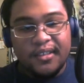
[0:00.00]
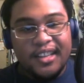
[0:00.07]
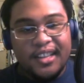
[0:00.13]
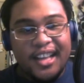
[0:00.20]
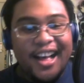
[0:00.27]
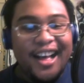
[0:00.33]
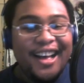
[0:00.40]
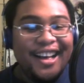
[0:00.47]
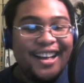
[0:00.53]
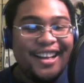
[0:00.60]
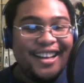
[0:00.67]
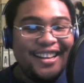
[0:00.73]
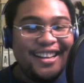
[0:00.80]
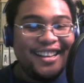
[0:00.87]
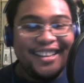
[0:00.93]

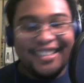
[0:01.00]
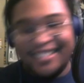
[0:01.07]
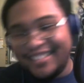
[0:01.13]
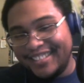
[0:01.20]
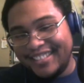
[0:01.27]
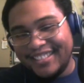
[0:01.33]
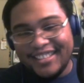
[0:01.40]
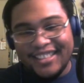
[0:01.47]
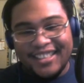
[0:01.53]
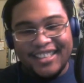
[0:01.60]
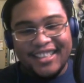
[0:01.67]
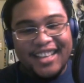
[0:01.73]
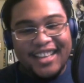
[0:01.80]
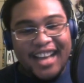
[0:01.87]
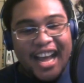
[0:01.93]
Ah,
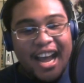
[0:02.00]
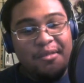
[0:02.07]
I